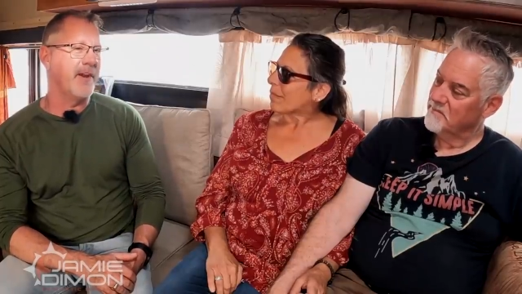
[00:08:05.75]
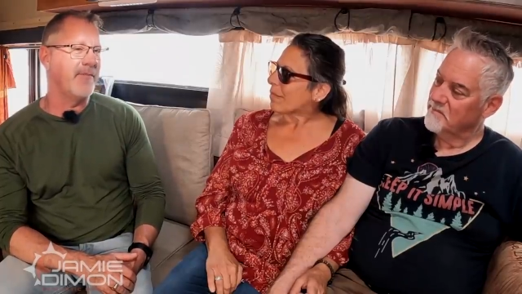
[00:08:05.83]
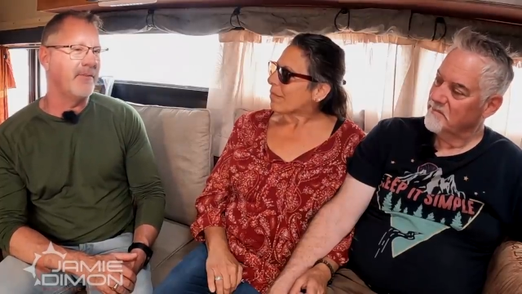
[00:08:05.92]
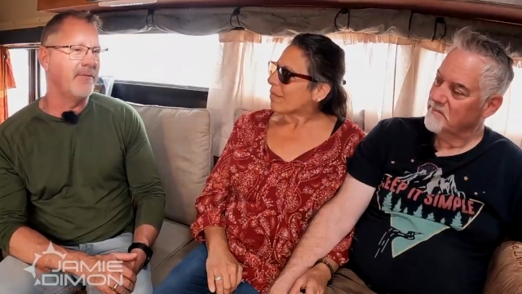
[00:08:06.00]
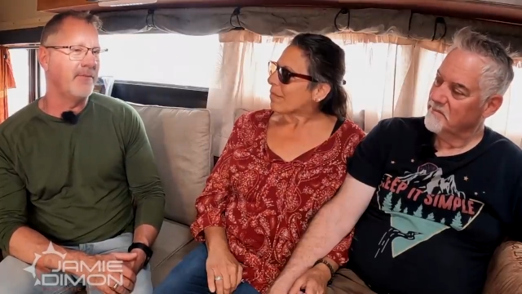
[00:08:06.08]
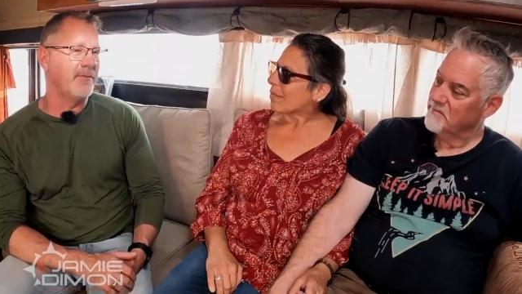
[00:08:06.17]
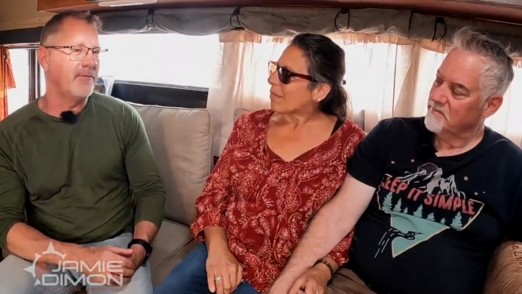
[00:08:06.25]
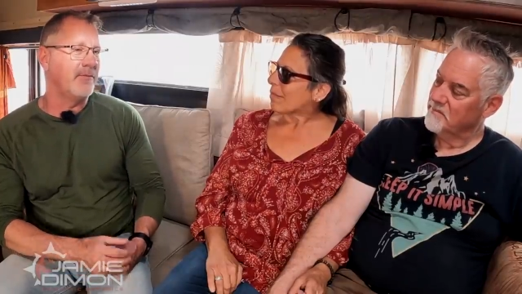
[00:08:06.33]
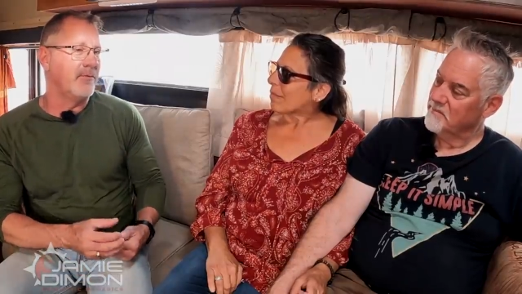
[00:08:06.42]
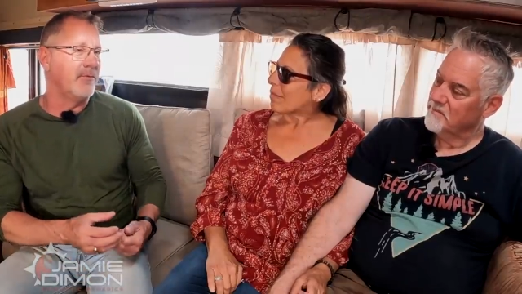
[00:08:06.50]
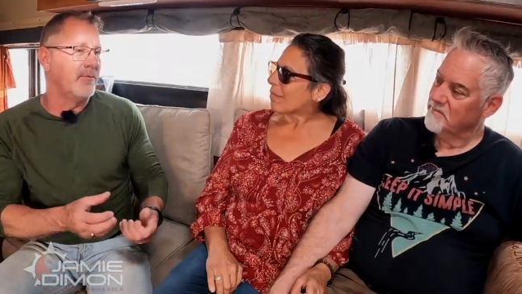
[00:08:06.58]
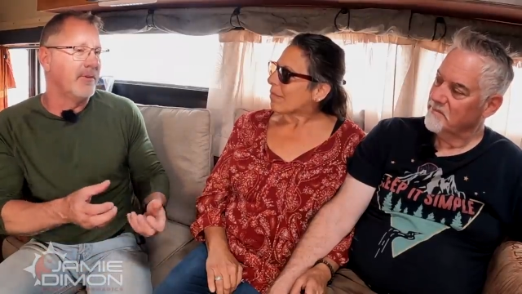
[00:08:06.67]
Speaker 1: Have you
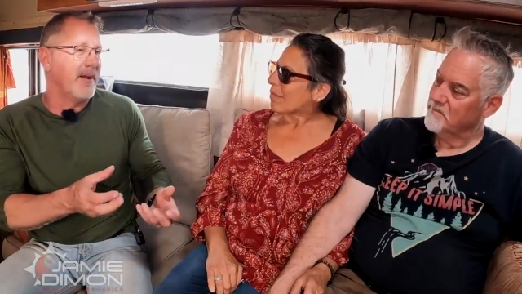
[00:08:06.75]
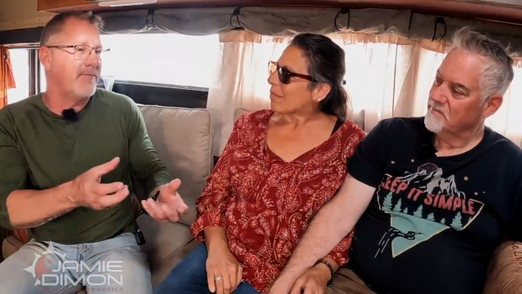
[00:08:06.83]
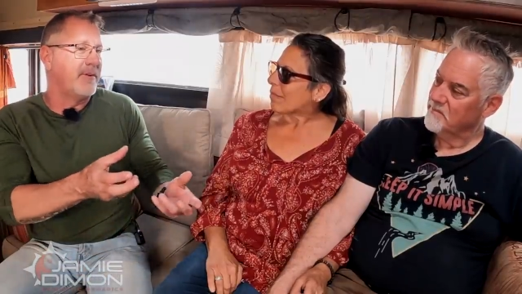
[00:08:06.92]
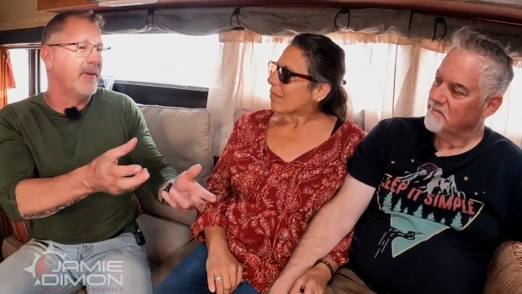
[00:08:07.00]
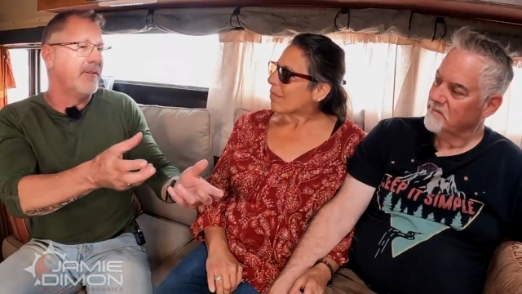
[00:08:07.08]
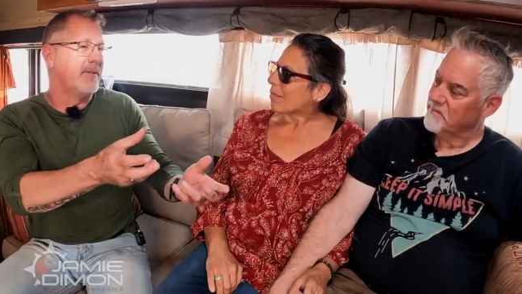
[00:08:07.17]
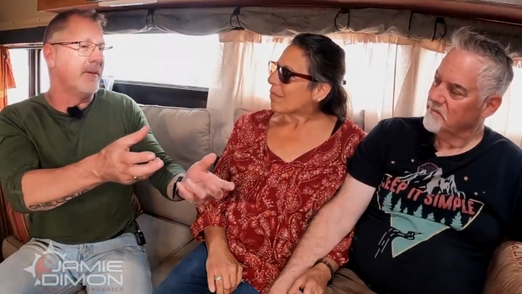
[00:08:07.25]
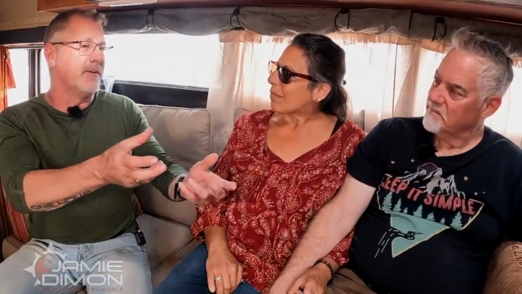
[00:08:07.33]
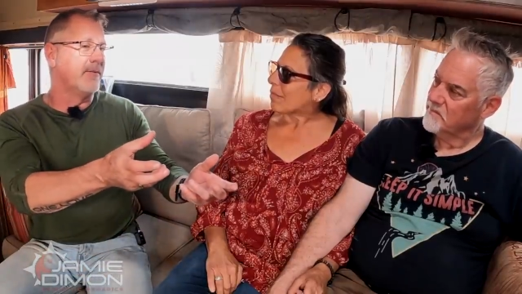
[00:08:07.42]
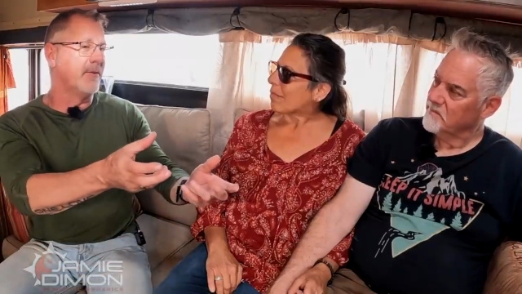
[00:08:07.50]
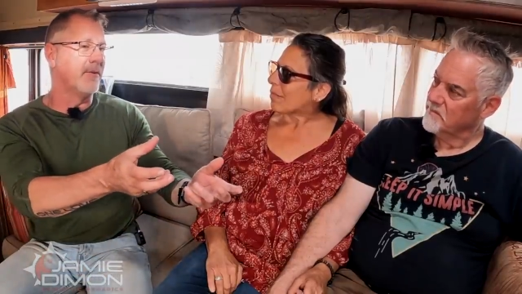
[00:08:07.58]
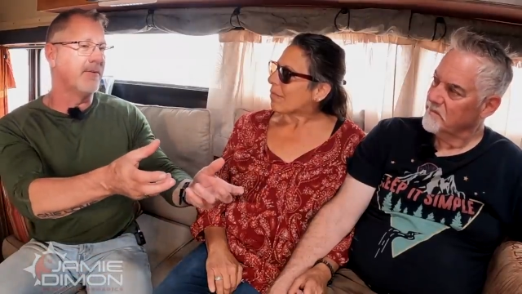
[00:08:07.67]
you left the
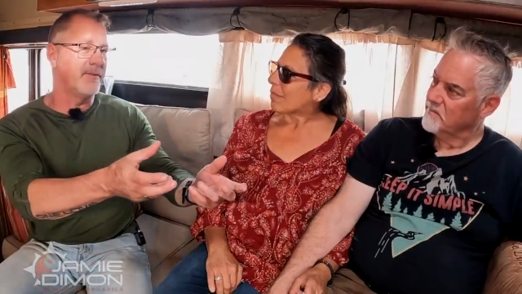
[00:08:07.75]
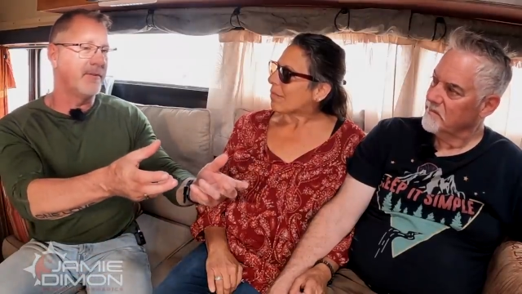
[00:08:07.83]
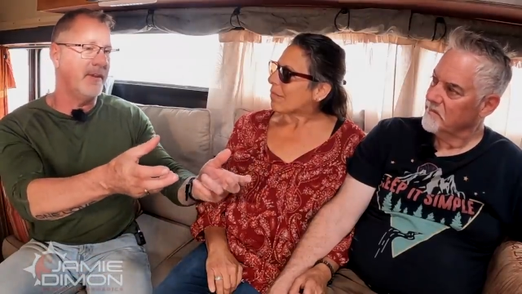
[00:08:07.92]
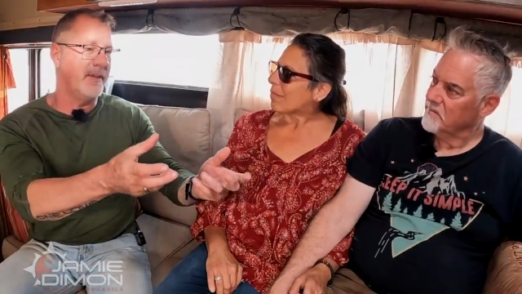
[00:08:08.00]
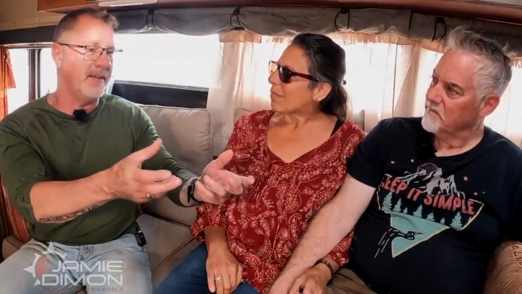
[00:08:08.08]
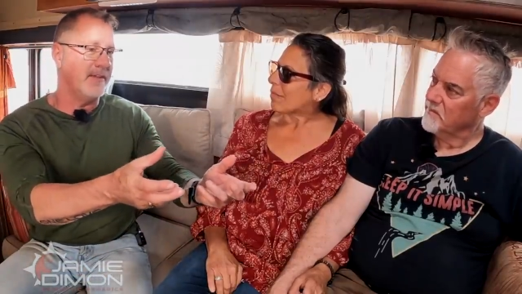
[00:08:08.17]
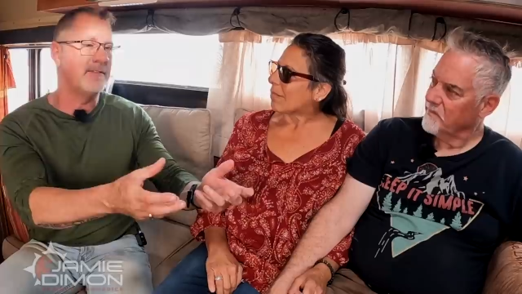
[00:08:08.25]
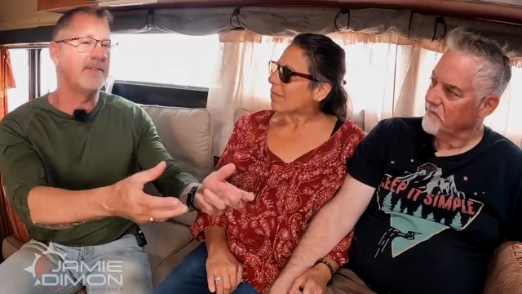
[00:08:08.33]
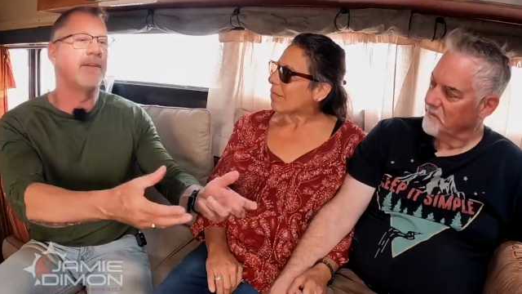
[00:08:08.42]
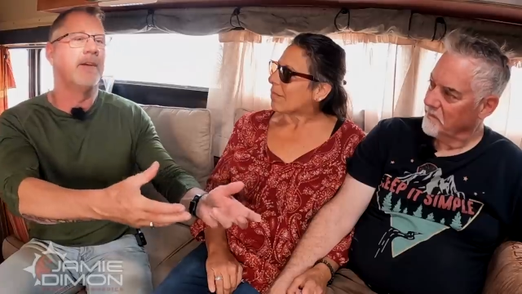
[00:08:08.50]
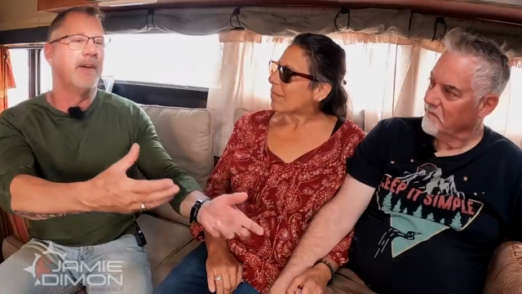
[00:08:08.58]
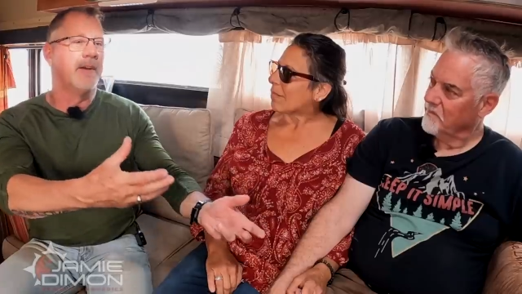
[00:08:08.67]
northeast?